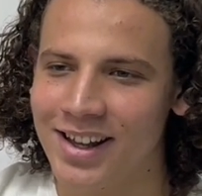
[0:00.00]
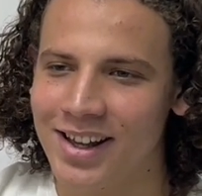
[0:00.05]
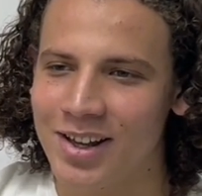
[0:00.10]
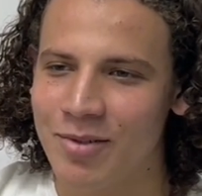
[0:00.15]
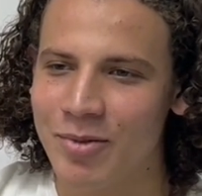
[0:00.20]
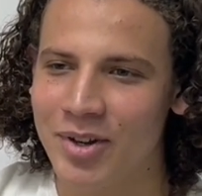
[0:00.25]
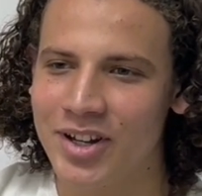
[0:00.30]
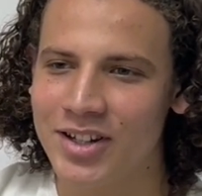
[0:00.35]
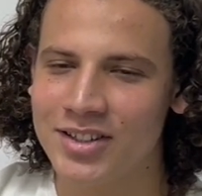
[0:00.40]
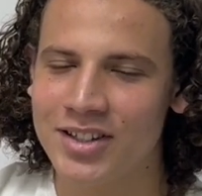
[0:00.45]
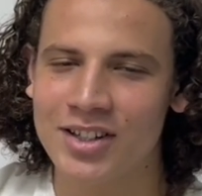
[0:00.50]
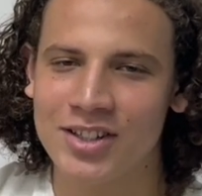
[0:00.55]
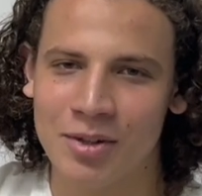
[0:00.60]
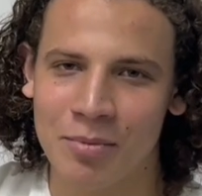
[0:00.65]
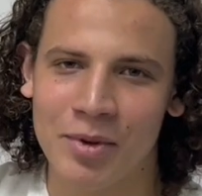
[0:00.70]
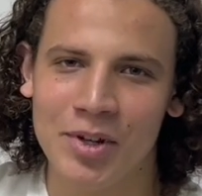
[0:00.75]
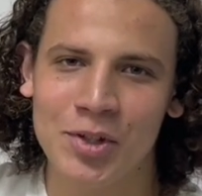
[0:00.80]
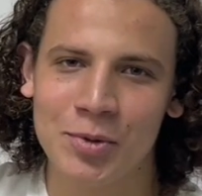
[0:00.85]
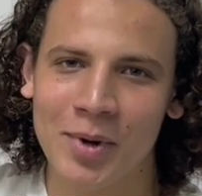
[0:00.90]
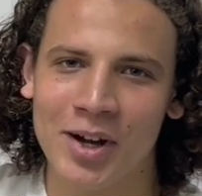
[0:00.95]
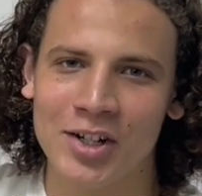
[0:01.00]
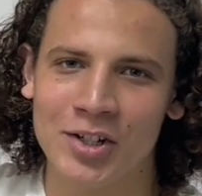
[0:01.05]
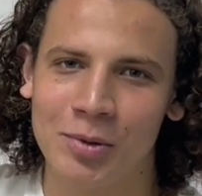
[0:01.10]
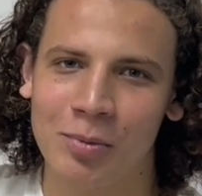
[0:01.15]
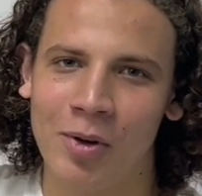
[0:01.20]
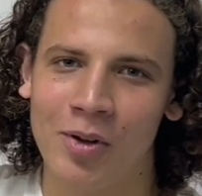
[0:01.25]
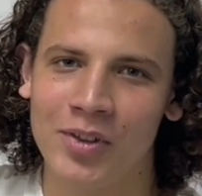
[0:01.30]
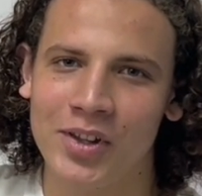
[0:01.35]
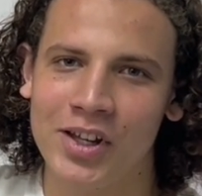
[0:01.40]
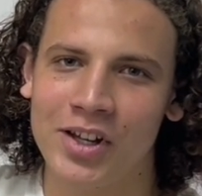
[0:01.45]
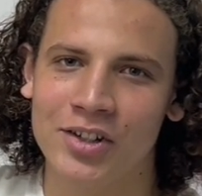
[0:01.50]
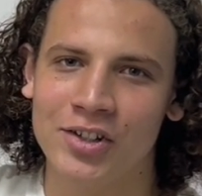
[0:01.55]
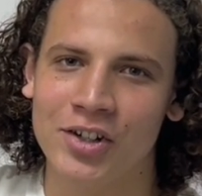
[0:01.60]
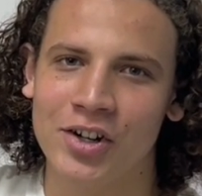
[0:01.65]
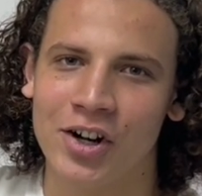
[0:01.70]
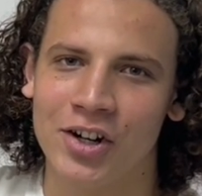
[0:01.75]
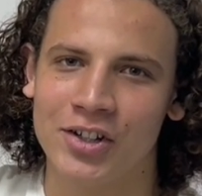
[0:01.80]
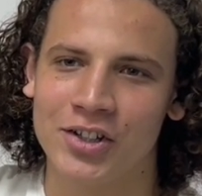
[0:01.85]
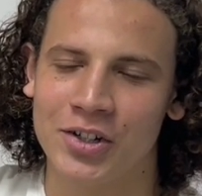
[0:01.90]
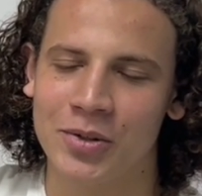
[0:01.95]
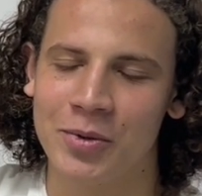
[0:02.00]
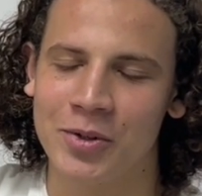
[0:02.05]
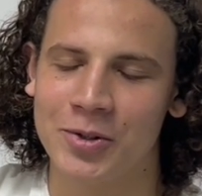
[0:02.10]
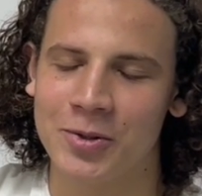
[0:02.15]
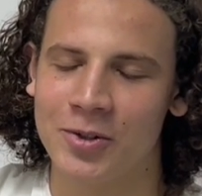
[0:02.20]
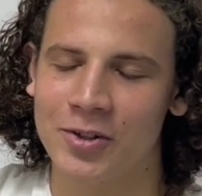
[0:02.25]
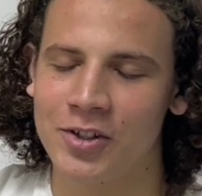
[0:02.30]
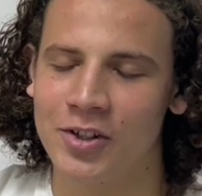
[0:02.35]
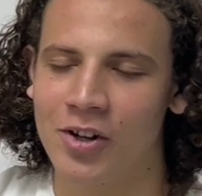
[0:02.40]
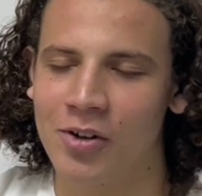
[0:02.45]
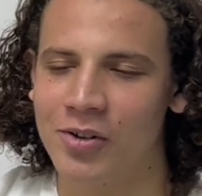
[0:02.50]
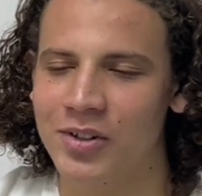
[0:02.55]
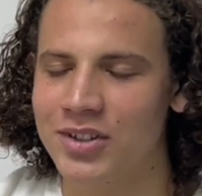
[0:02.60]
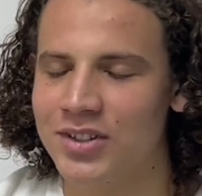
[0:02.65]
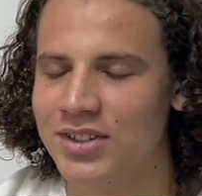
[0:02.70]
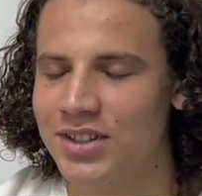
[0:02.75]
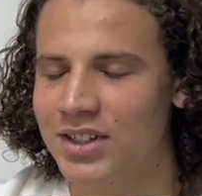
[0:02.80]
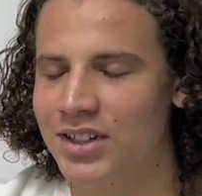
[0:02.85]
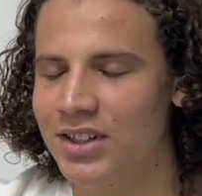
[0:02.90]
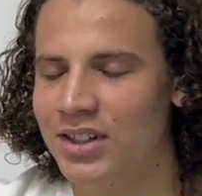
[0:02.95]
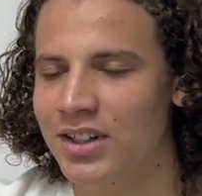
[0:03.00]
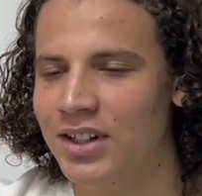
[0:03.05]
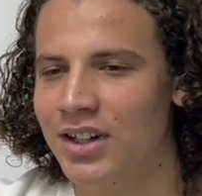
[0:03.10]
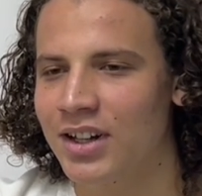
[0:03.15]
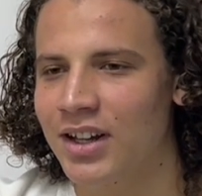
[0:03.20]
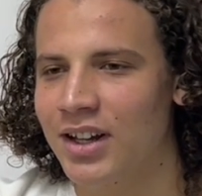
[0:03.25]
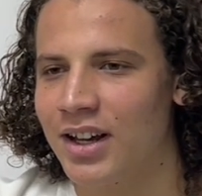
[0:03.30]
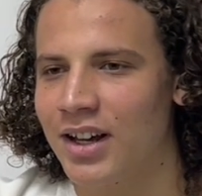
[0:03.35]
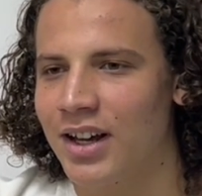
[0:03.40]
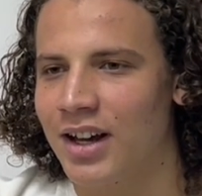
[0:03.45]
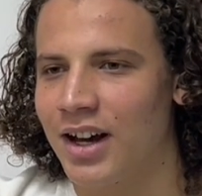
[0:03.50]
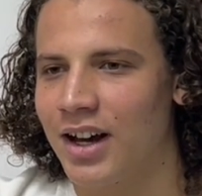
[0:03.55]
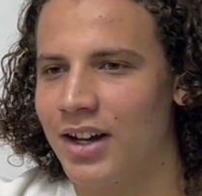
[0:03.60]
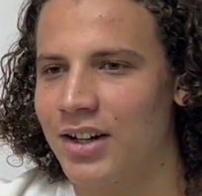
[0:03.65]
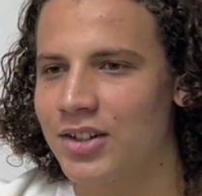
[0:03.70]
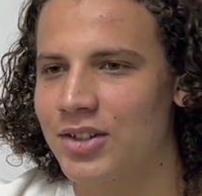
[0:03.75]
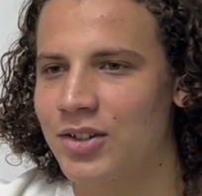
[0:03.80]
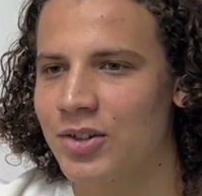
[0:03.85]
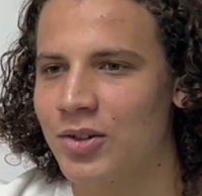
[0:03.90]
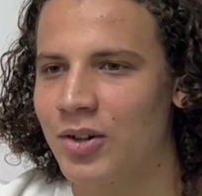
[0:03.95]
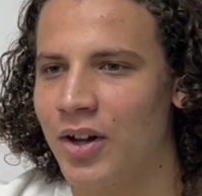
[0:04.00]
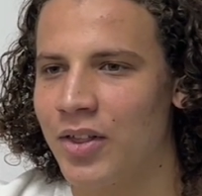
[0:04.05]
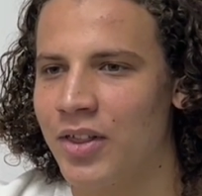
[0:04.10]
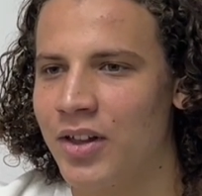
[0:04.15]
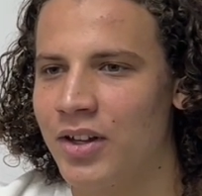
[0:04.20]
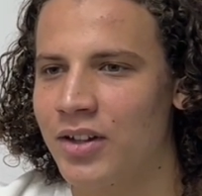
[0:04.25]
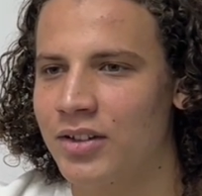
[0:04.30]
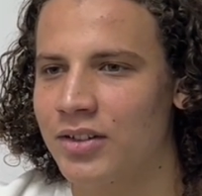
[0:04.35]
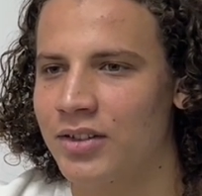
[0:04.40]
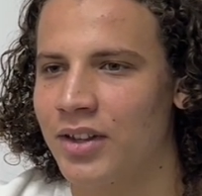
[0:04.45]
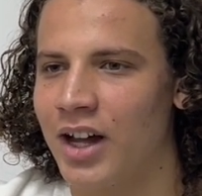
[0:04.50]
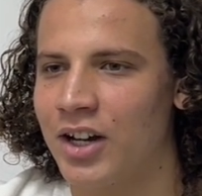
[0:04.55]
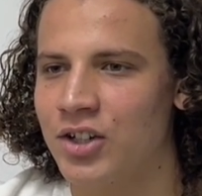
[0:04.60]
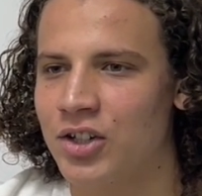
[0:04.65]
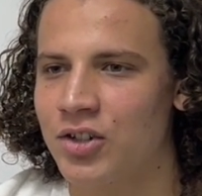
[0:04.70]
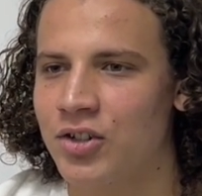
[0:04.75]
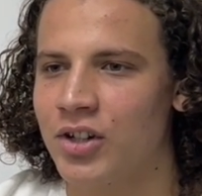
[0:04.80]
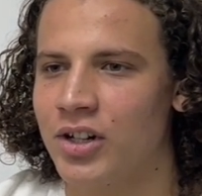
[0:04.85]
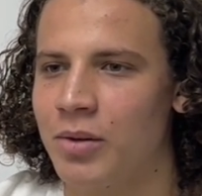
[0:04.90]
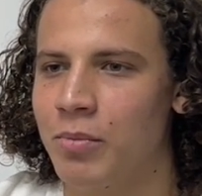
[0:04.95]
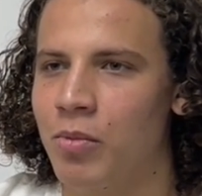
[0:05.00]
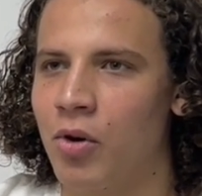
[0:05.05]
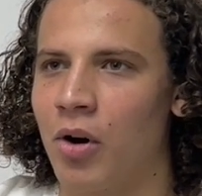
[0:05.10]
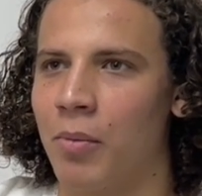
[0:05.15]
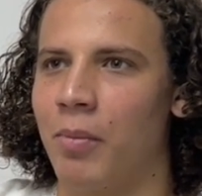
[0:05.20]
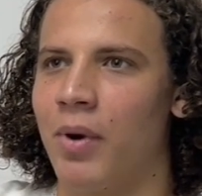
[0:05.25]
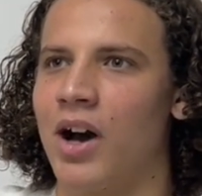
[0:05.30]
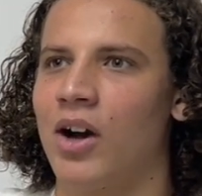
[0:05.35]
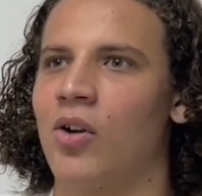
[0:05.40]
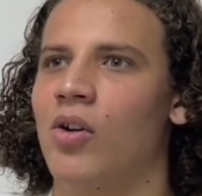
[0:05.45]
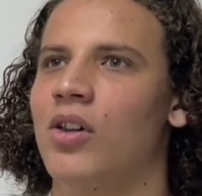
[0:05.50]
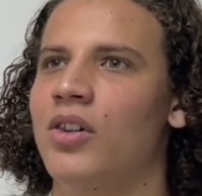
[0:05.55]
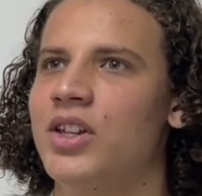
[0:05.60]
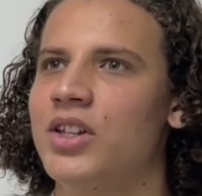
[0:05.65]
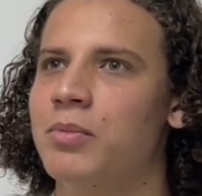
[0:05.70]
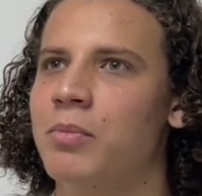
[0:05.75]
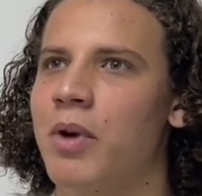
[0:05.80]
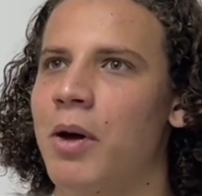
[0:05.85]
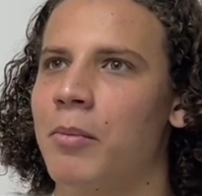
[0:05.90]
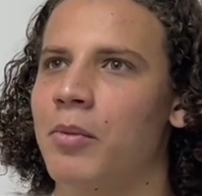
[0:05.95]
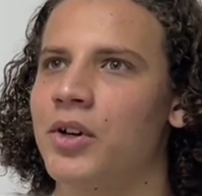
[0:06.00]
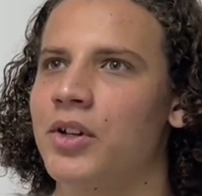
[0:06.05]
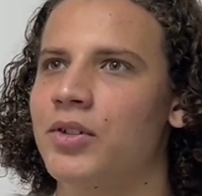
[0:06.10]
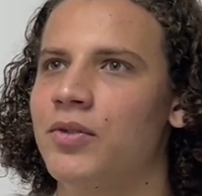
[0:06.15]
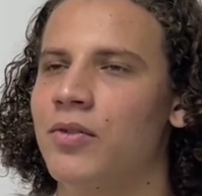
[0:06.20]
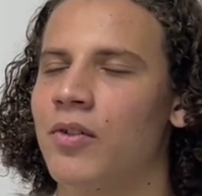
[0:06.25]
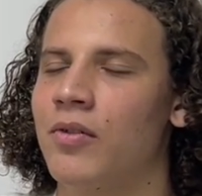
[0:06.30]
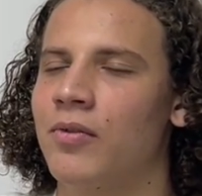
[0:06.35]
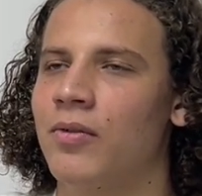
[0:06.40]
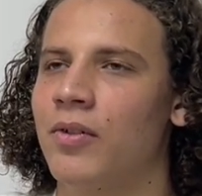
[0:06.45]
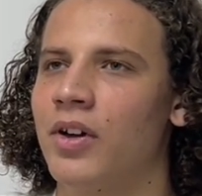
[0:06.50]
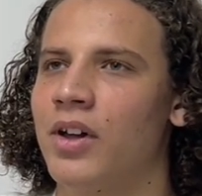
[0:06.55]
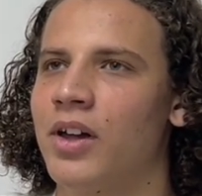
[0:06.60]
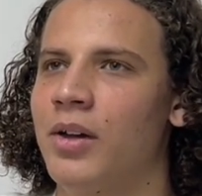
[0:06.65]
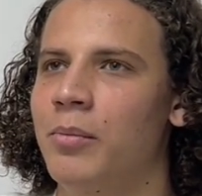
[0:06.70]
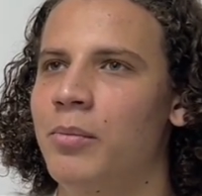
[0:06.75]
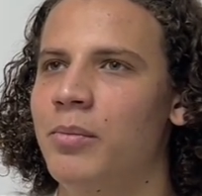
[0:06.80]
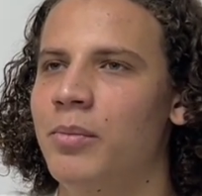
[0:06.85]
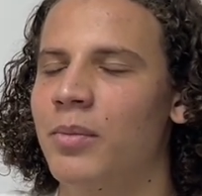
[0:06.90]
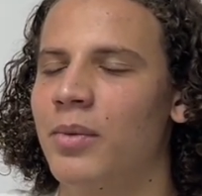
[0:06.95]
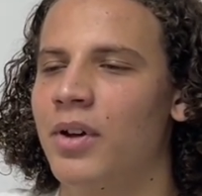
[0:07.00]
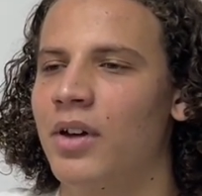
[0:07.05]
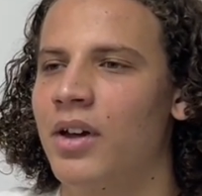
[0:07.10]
because there's something special about the introduction, which y'all would see. And so I think that just really brought back all these memories for him.